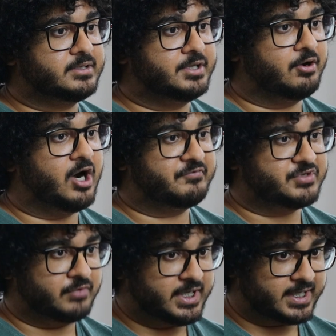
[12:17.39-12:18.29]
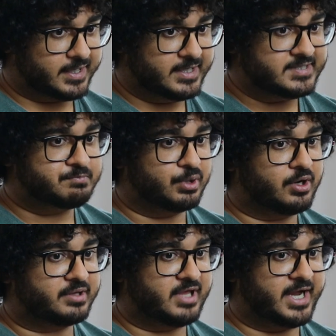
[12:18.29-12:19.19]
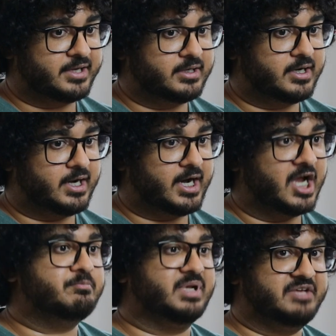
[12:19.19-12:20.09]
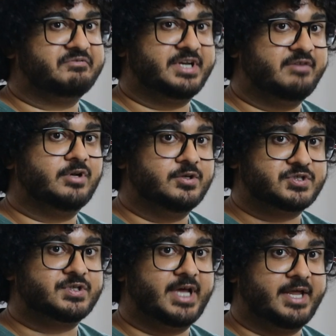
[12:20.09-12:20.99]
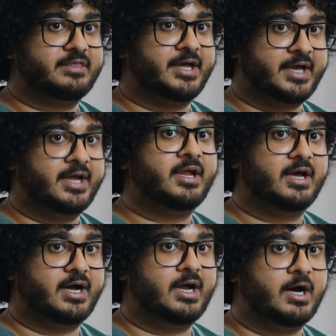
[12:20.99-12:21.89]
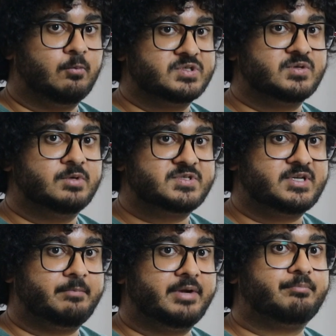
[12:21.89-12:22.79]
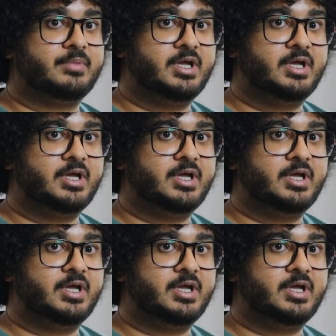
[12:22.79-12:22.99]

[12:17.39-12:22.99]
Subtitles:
you know, after reading his blog, that I believed in evolution and that I was a Muslim and a